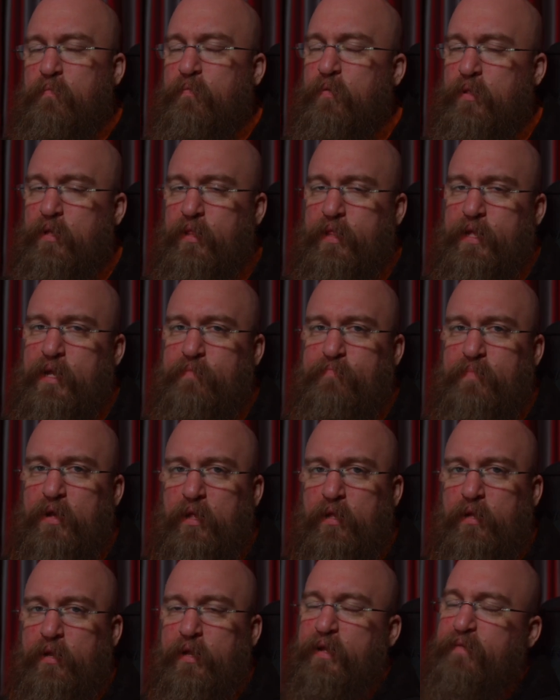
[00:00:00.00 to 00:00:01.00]
For the lead
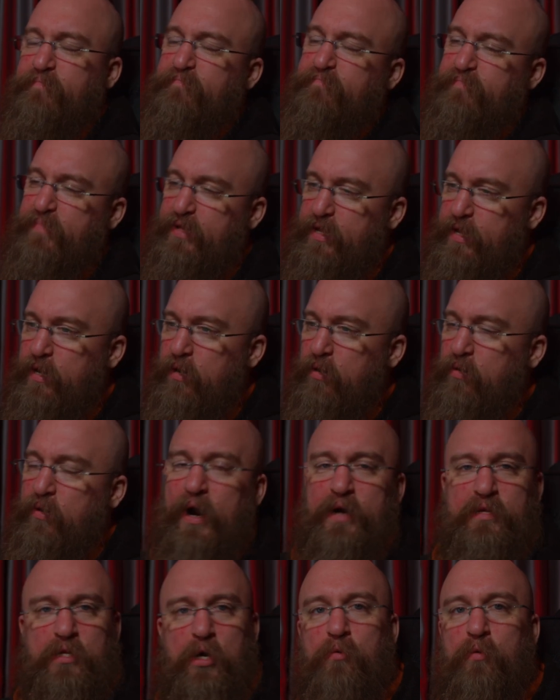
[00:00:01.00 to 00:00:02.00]
melody, you know,
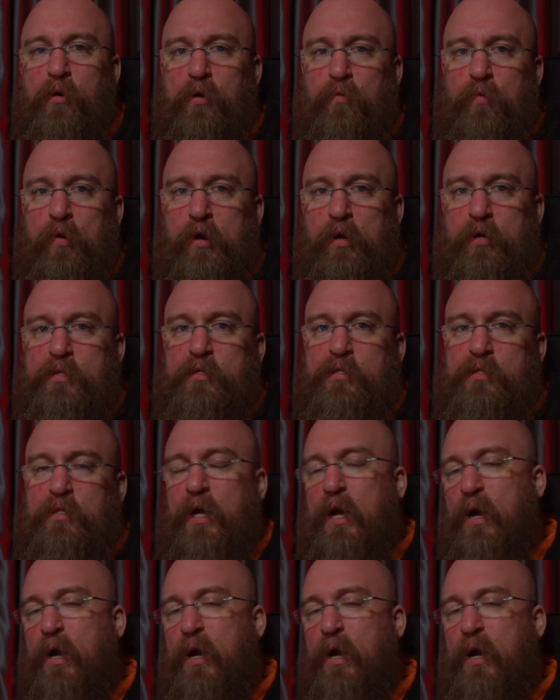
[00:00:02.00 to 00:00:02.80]
I know what works.